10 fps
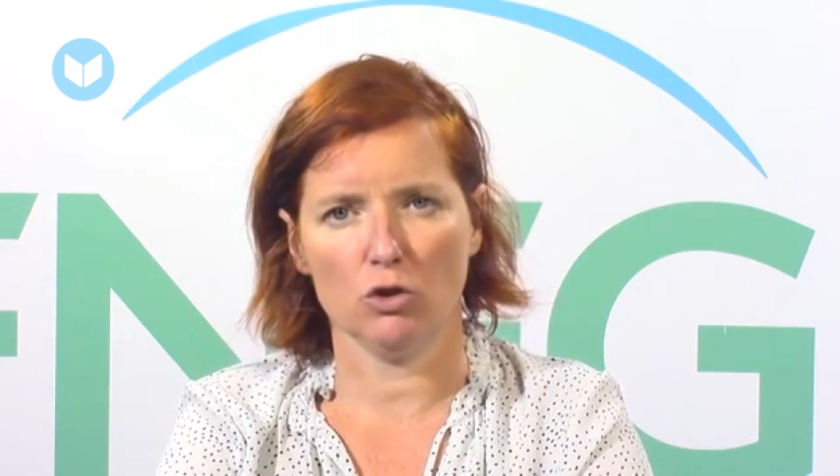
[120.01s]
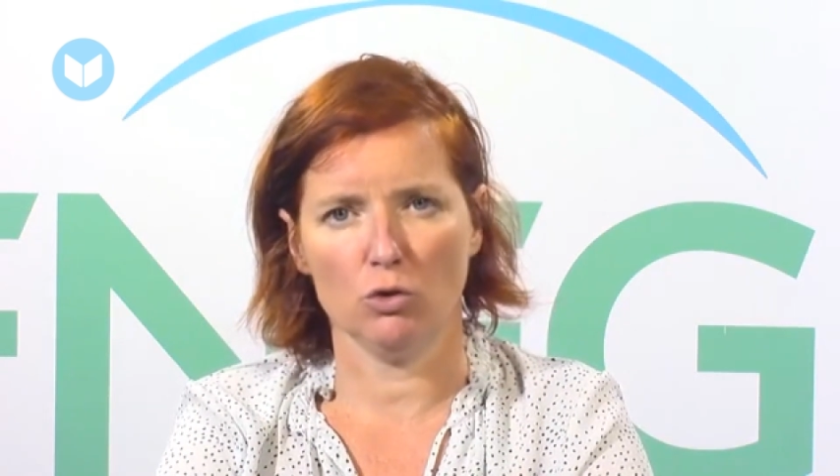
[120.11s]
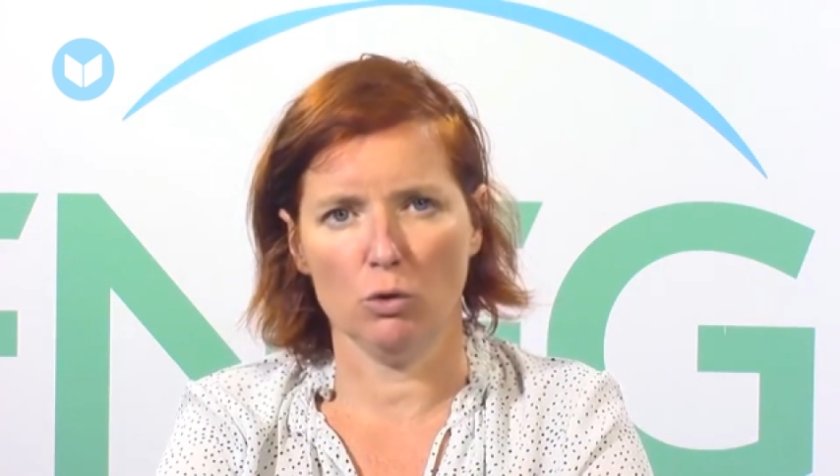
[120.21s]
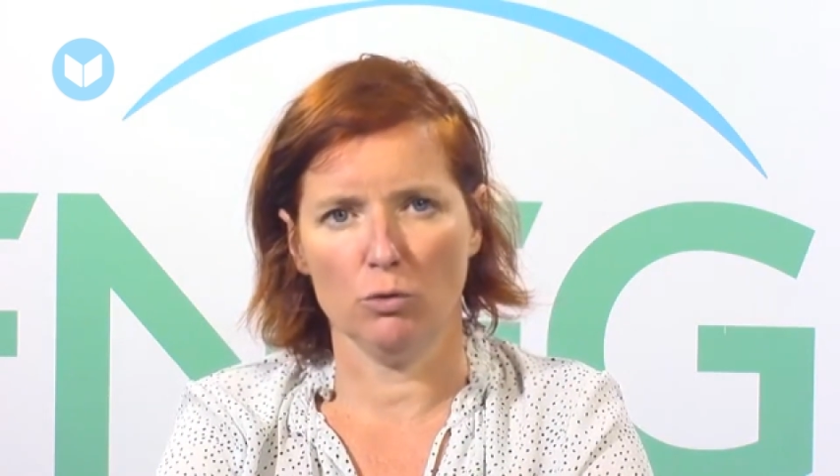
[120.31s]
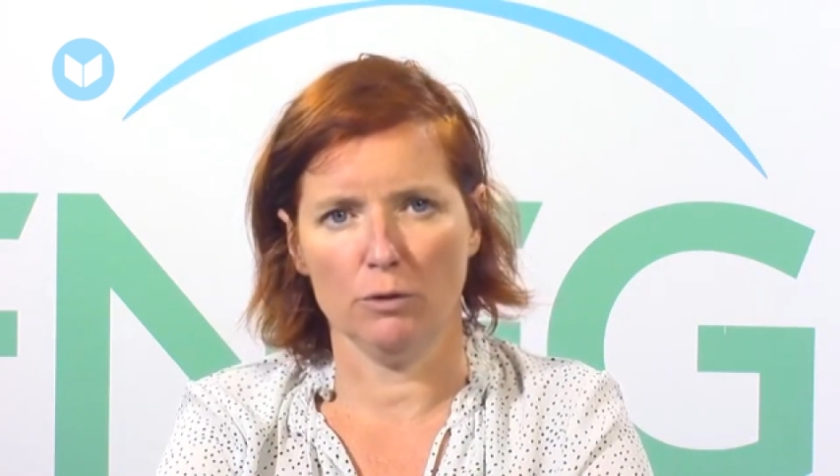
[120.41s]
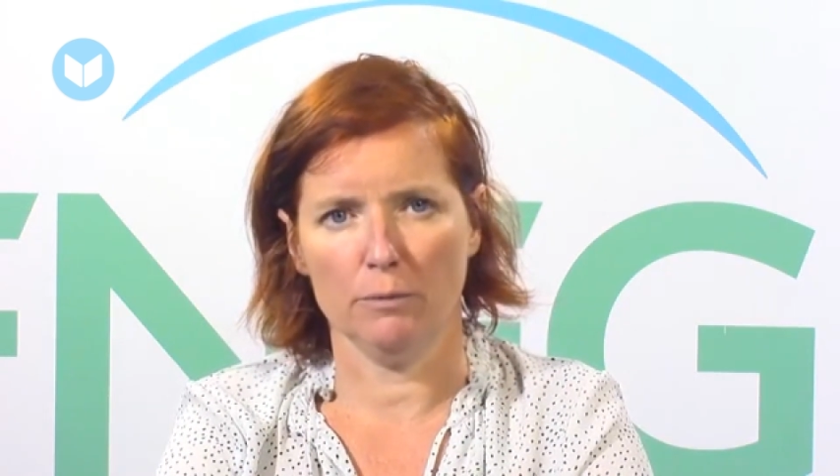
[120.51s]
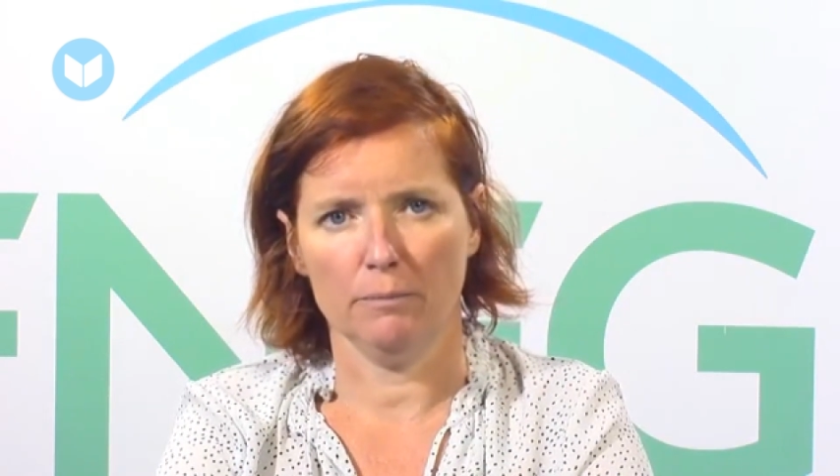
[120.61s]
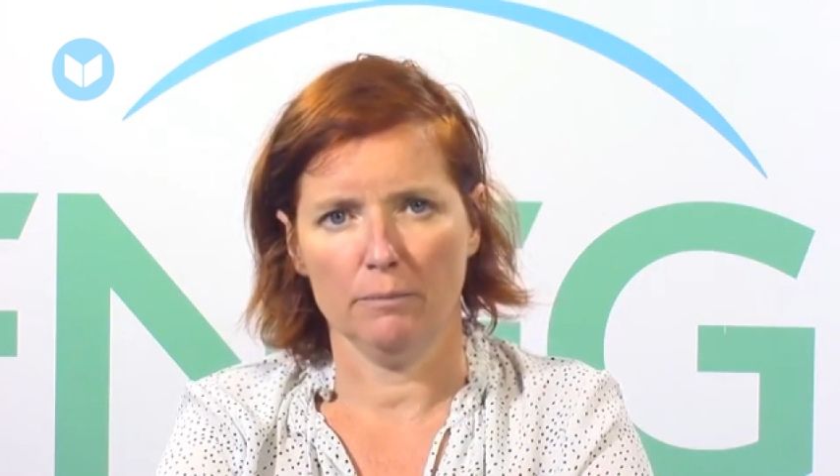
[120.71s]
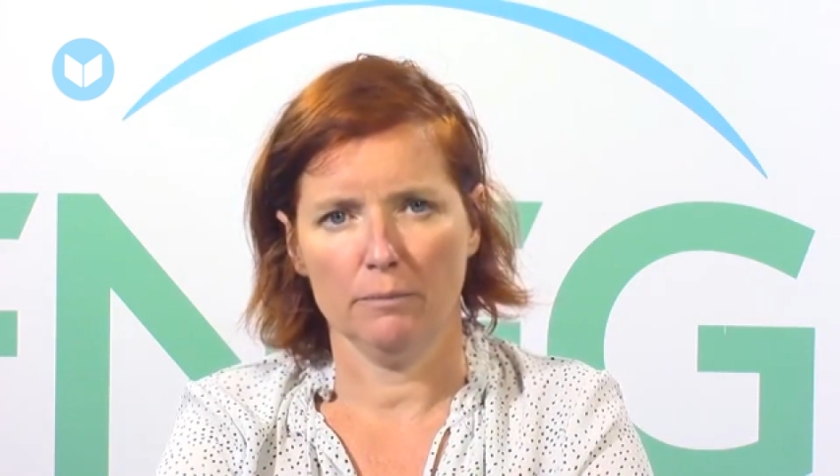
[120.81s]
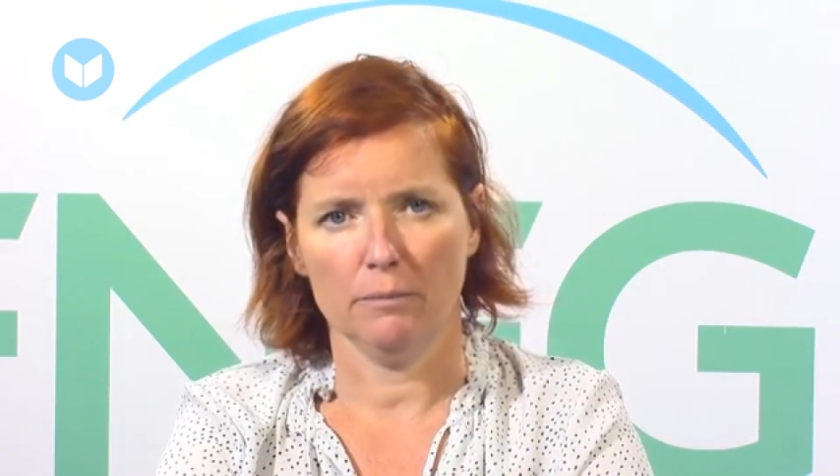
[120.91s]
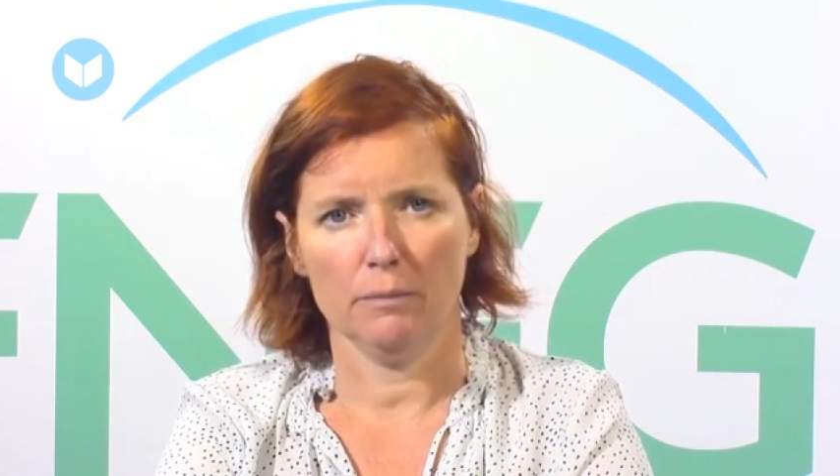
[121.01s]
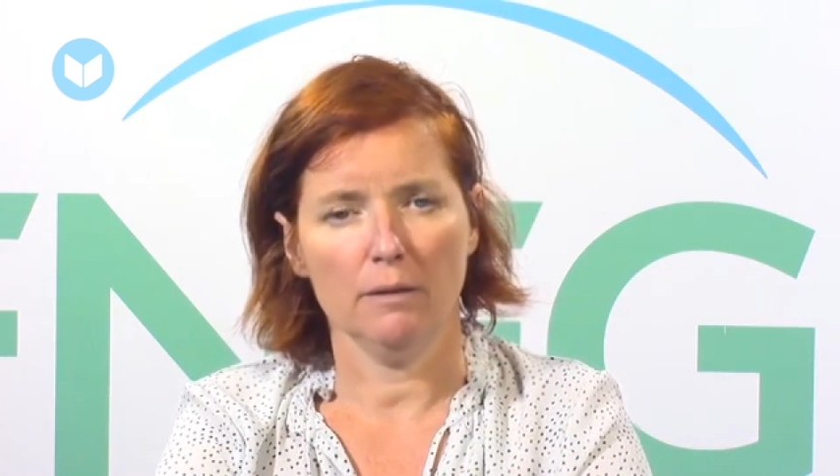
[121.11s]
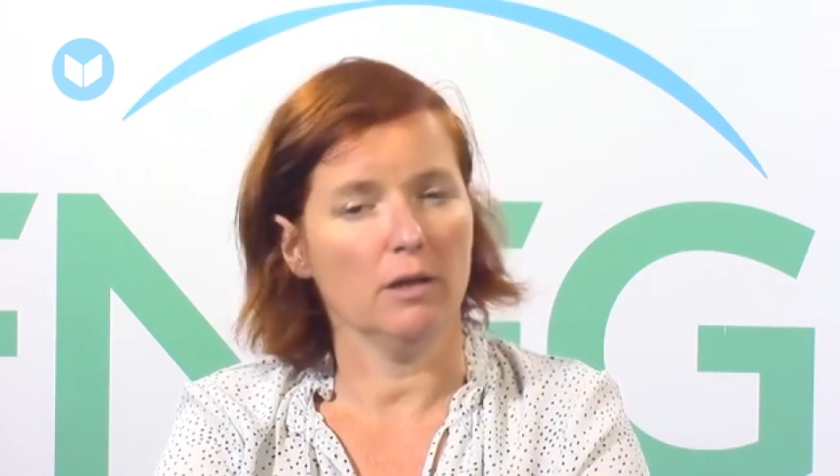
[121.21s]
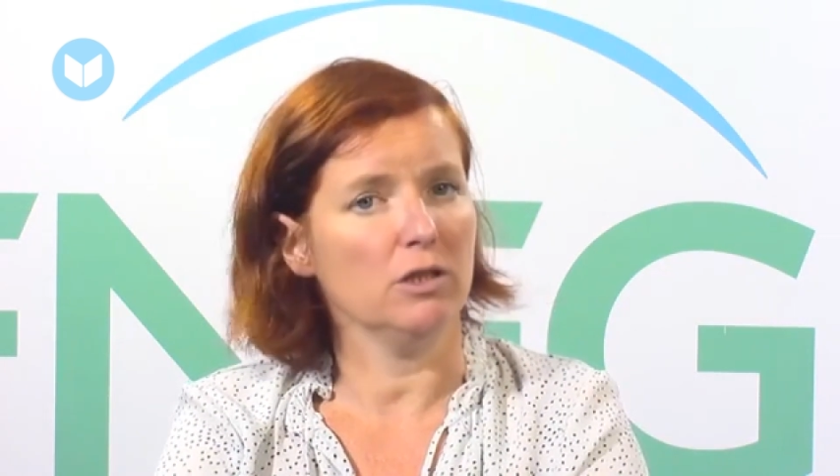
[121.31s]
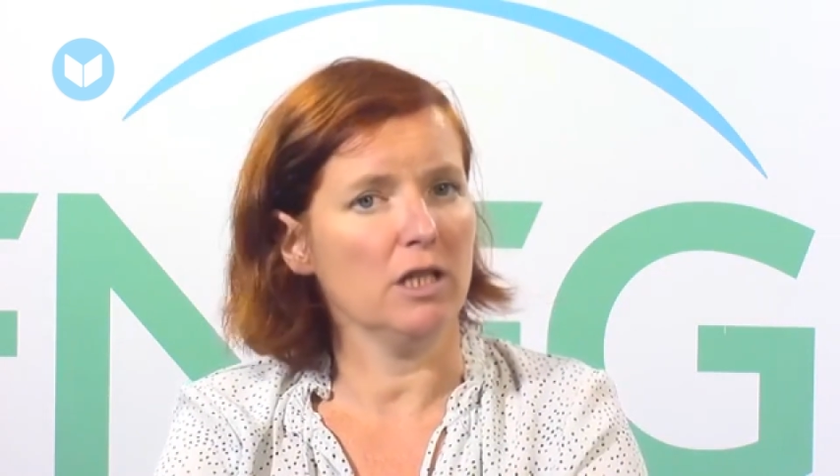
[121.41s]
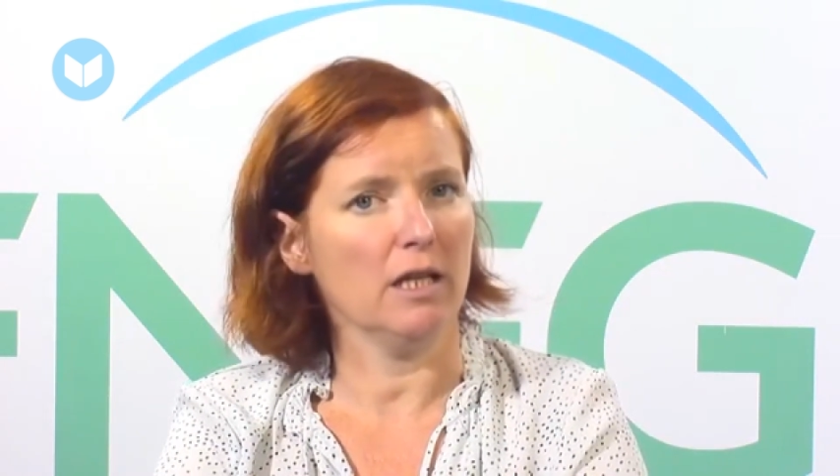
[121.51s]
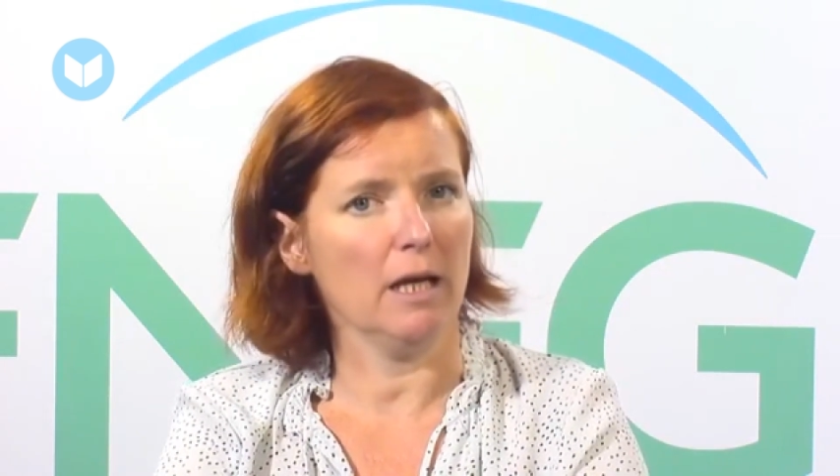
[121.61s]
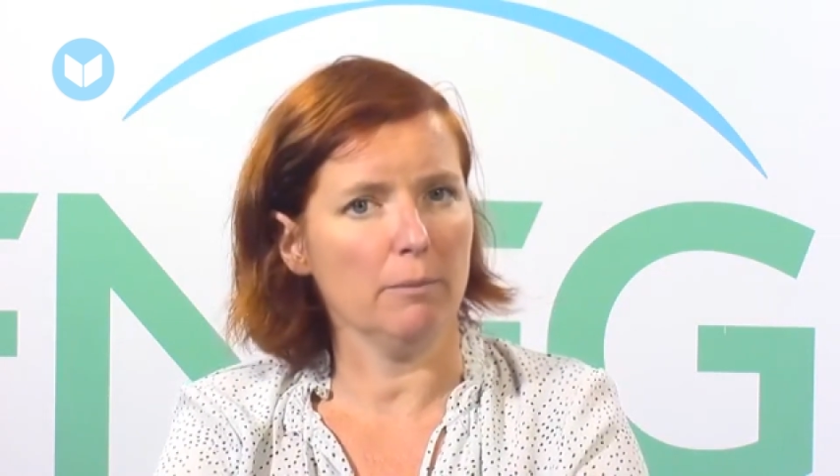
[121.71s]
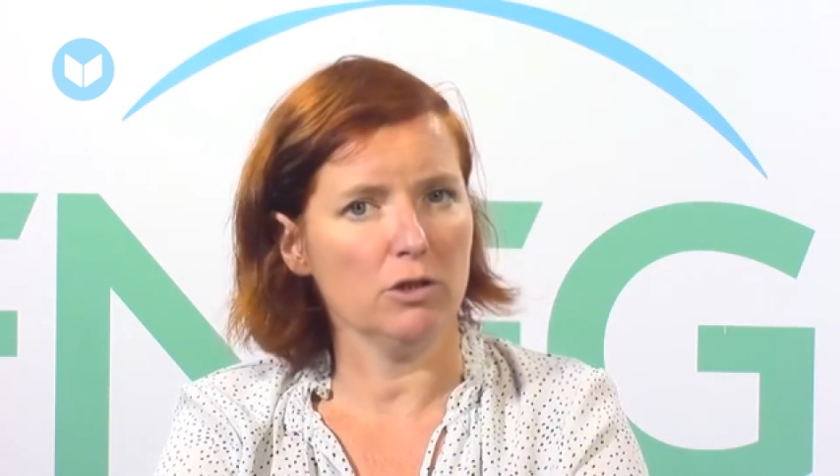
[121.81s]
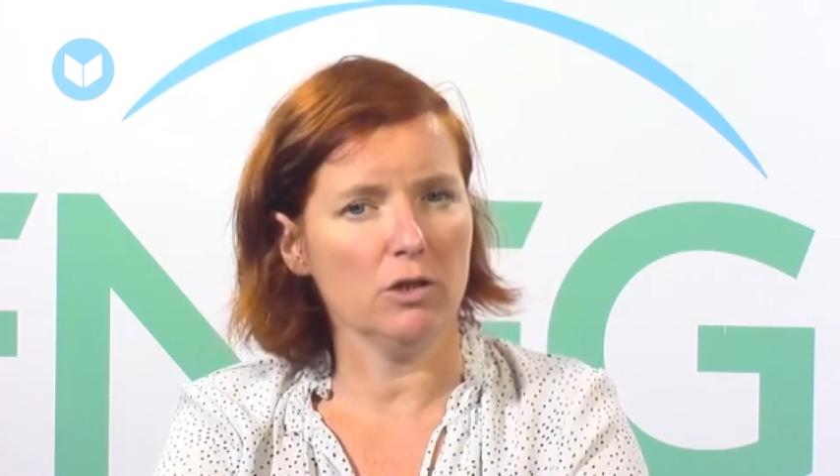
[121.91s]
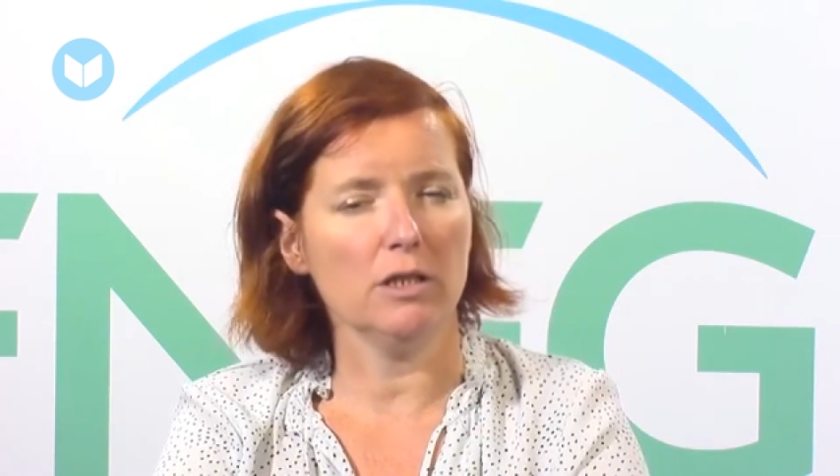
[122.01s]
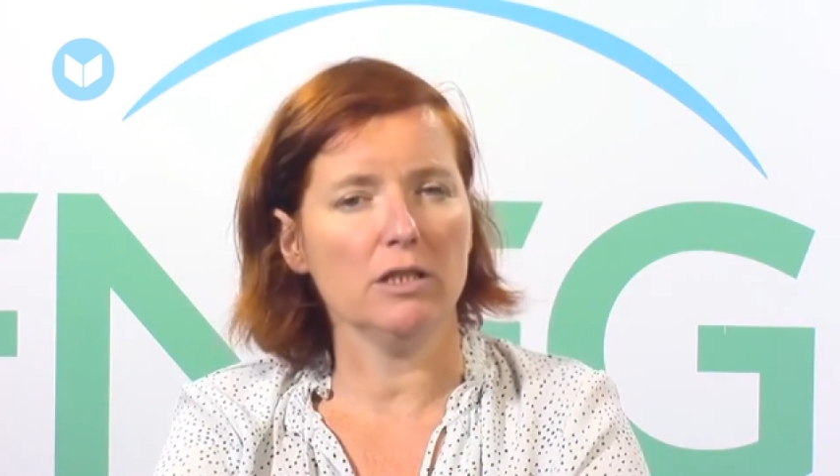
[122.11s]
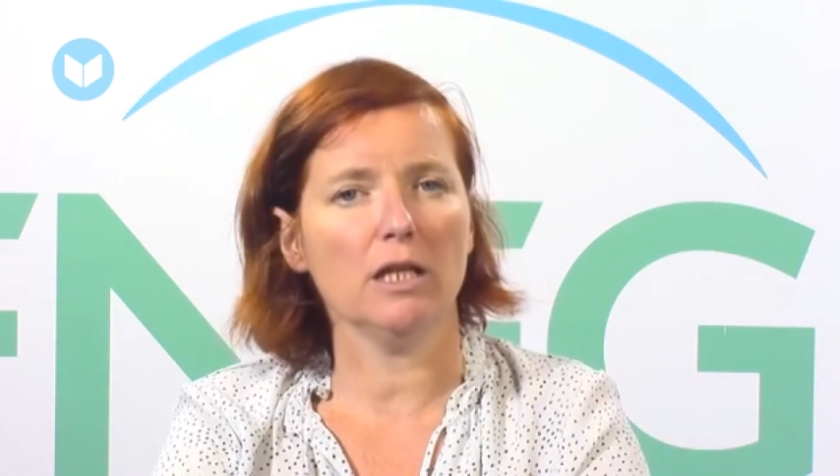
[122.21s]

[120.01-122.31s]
euros. The share capital is